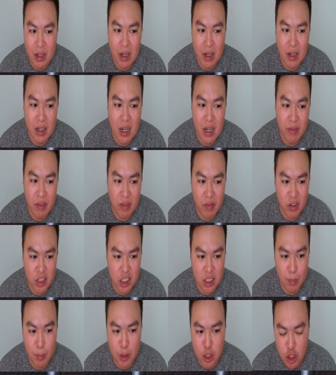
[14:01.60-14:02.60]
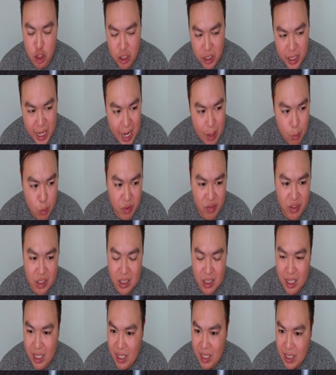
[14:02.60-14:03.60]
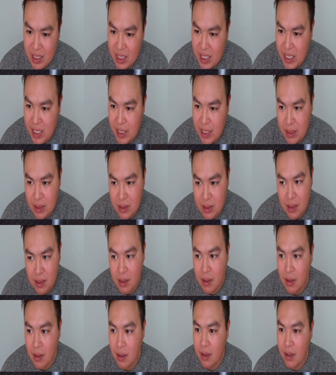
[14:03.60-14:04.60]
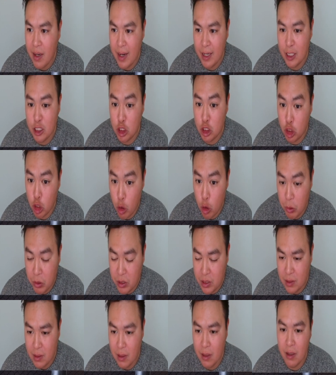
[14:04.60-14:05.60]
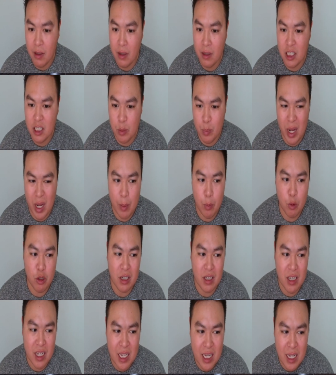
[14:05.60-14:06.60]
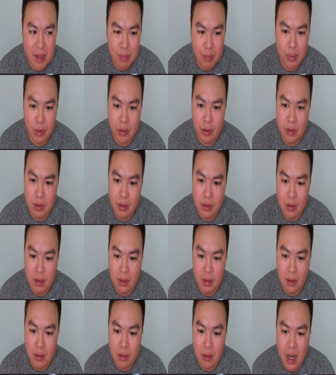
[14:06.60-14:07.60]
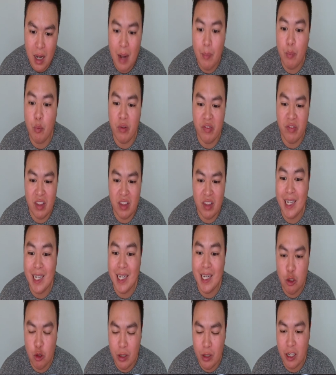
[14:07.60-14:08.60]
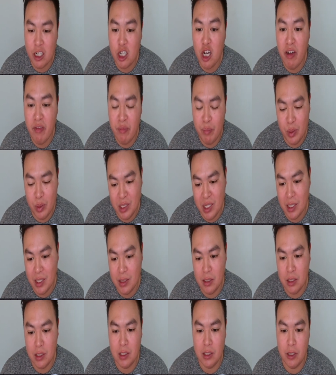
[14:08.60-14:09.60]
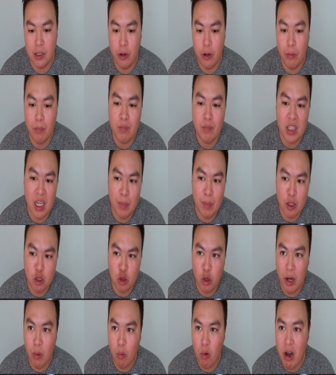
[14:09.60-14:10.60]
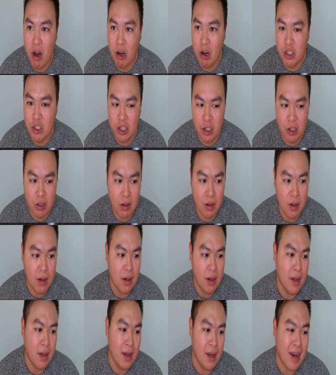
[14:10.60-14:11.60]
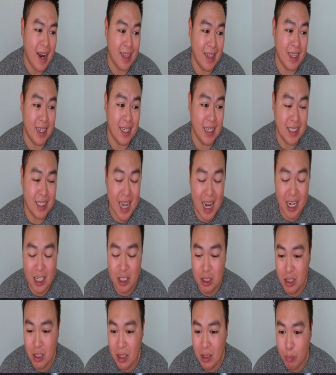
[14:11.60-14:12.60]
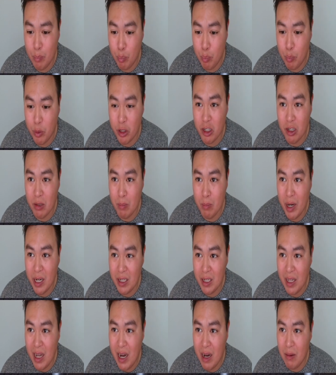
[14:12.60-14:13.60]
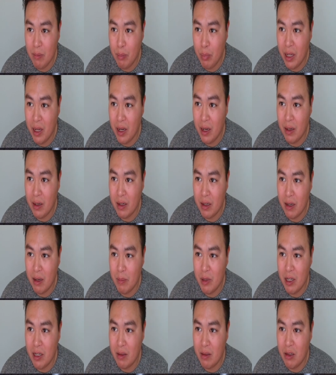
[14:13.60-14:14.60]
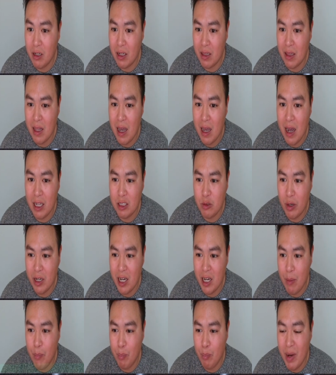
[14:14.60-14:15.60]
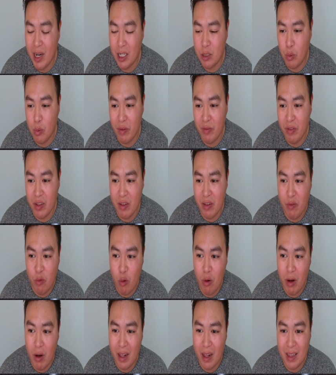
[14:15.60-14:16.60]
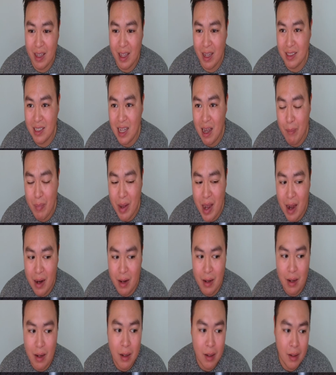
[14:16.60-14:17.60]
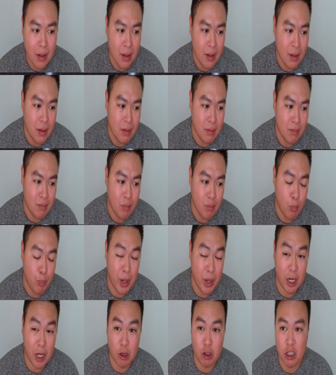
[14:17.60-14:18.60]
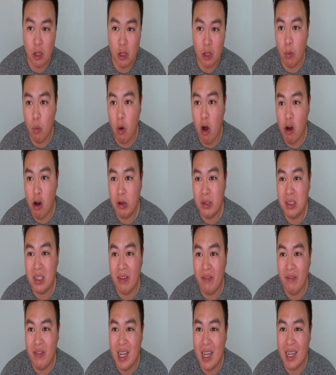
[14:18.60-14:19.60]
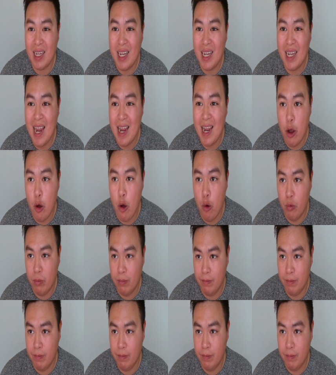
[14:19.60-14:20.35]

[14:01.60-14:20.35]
enough of a submission game with his guillotines and his chokes to be able to keep up with the danger that Goff possesses. So give me Trey Waters here. I think he's actually a pretty good money line play. I mean, looking at the odds right now, minus 154. I think that's not bad. Pick here is going to be Waters via KO.